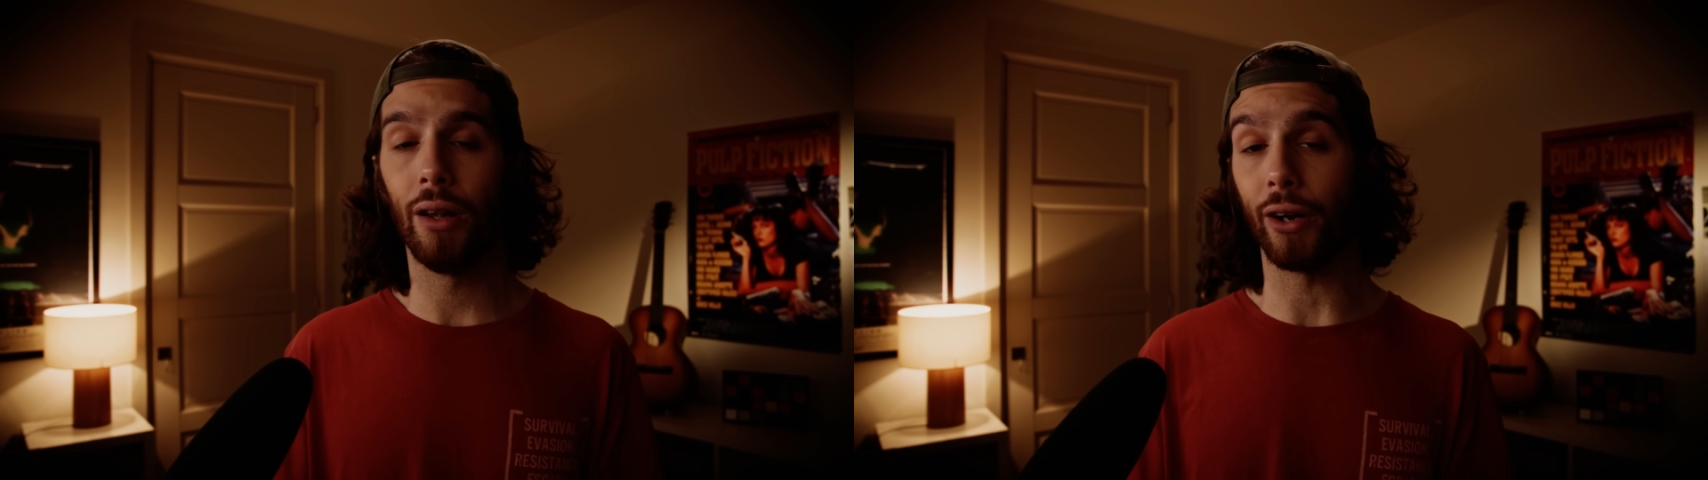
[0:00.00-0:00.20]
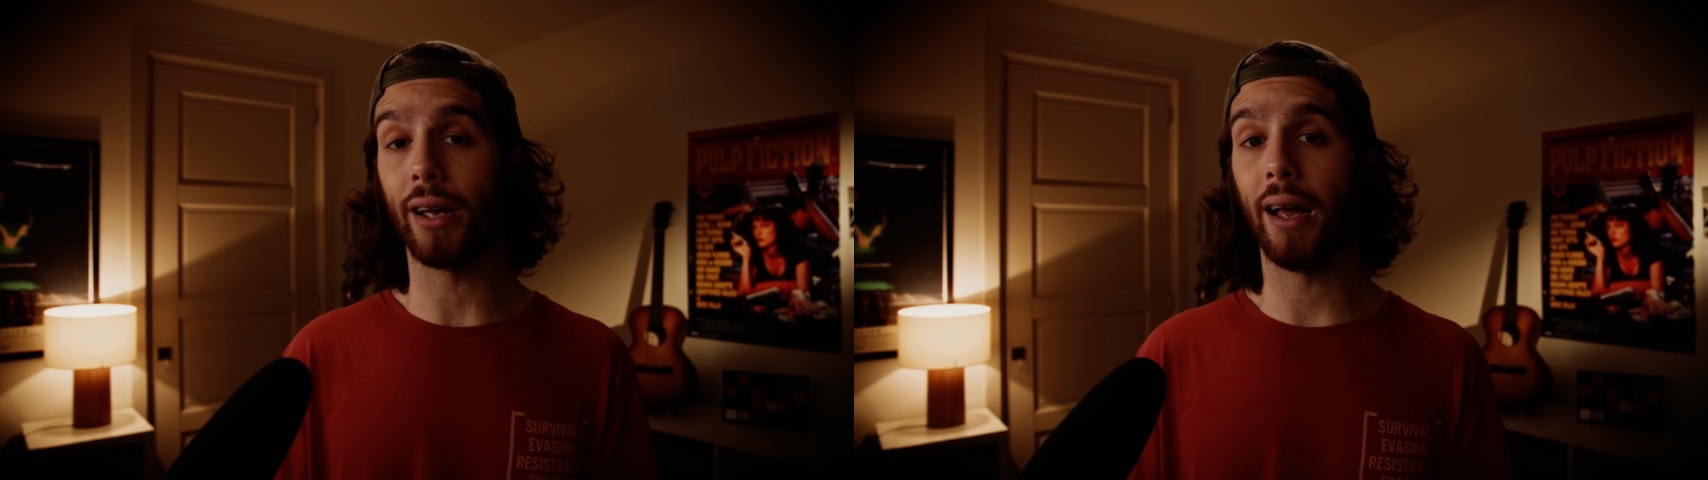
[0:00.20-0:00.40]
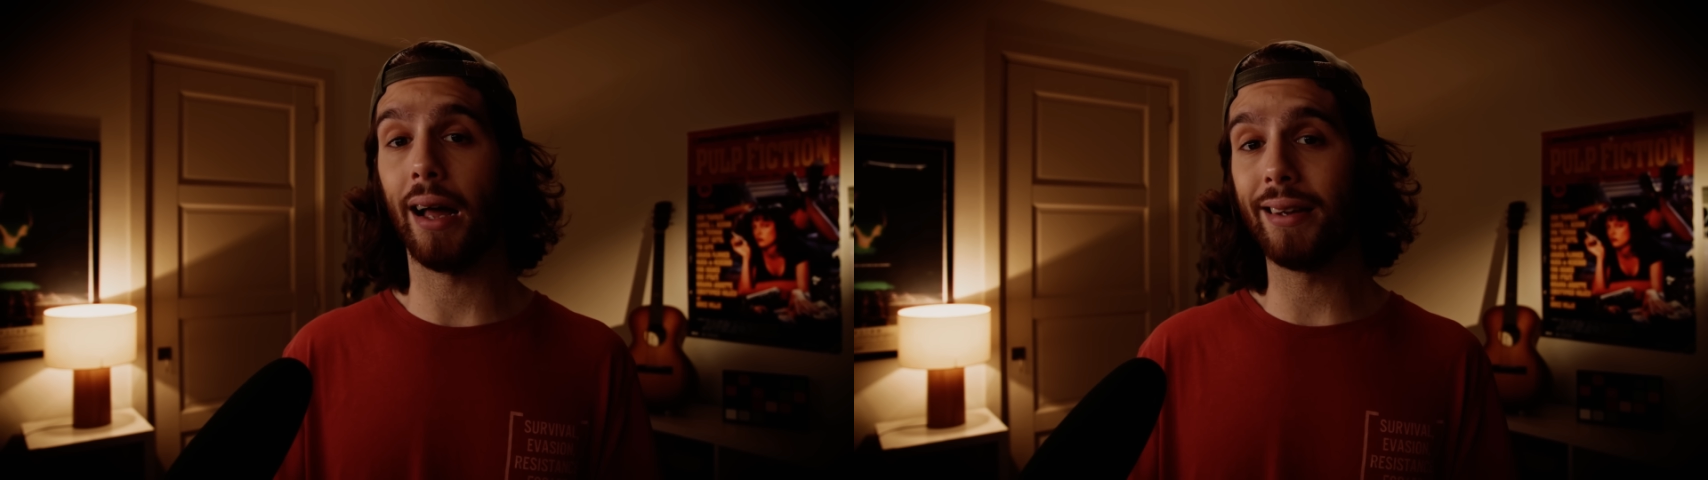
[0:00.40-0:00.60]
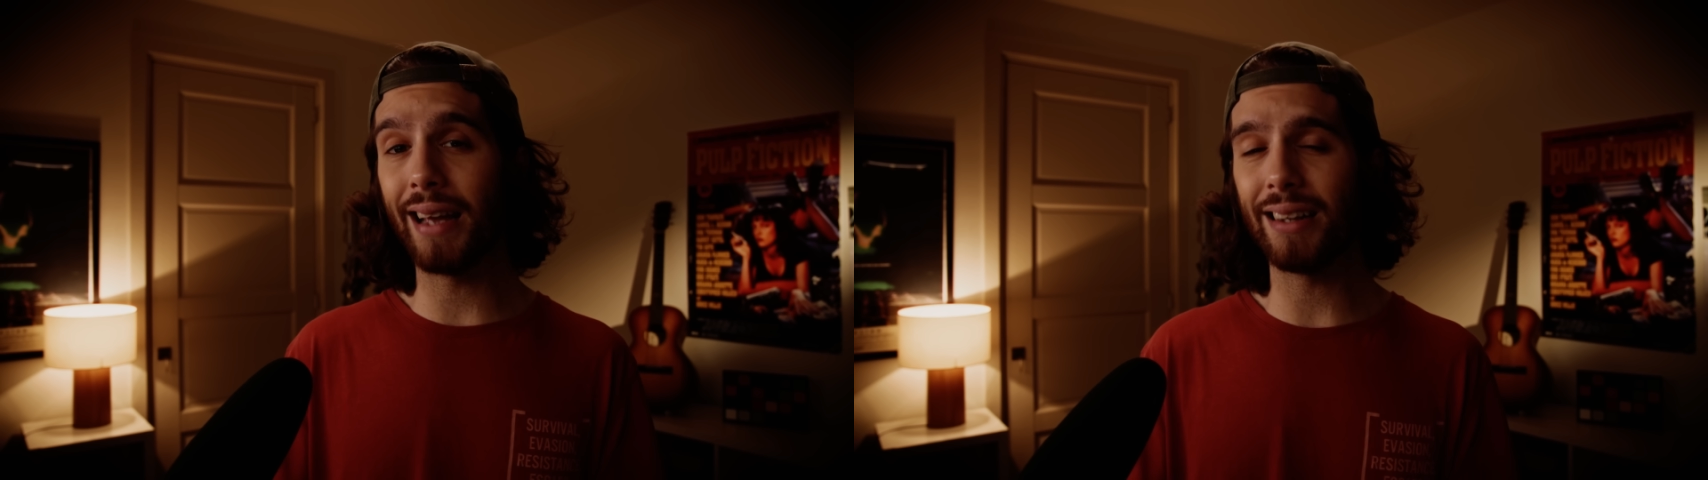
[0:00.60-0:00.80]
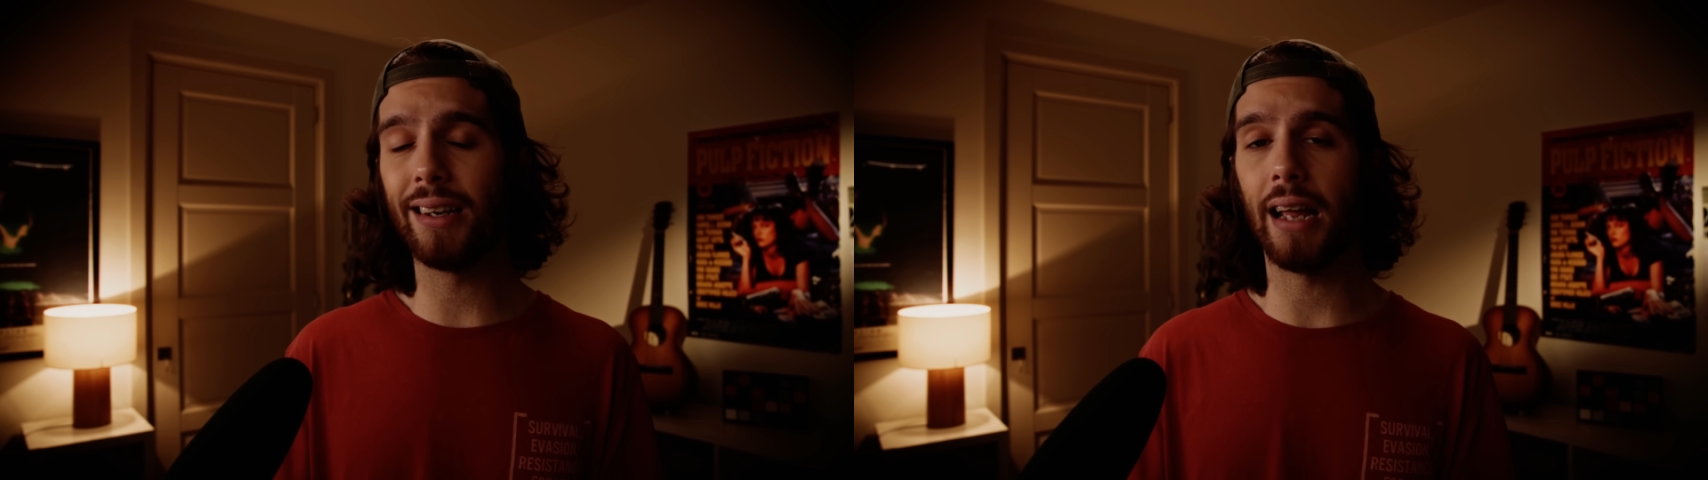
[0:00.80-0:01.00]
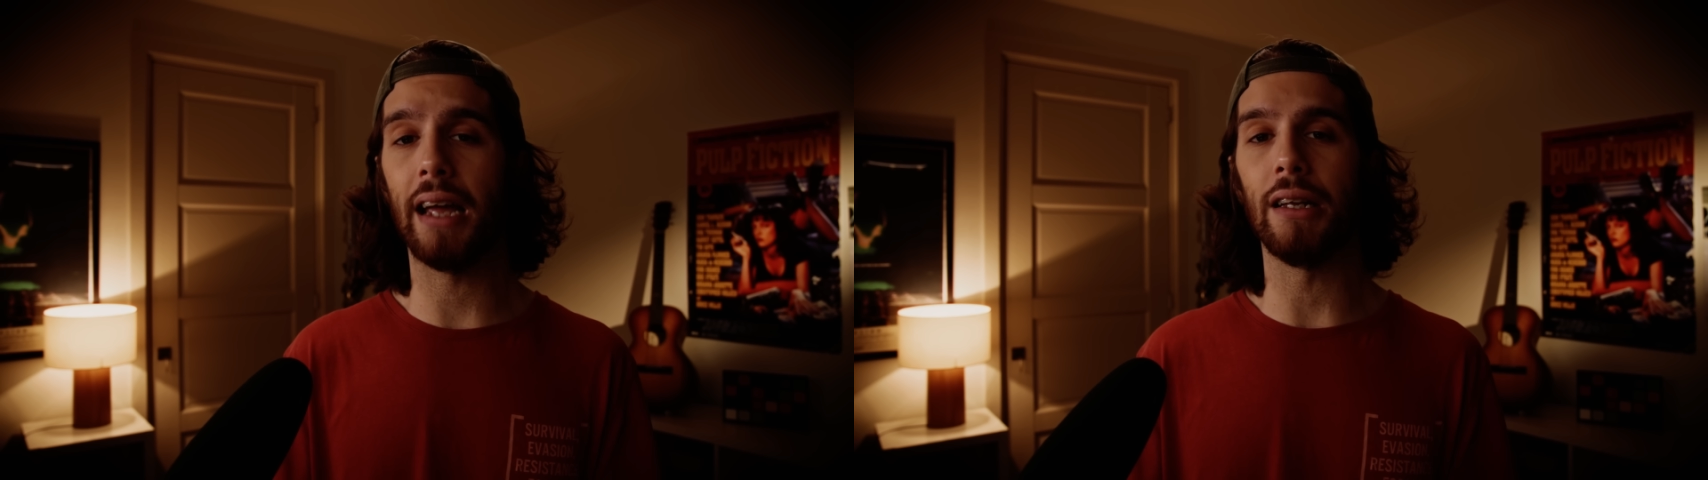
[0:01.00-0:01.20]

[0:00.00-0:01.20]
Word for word: Look, at the end of the day,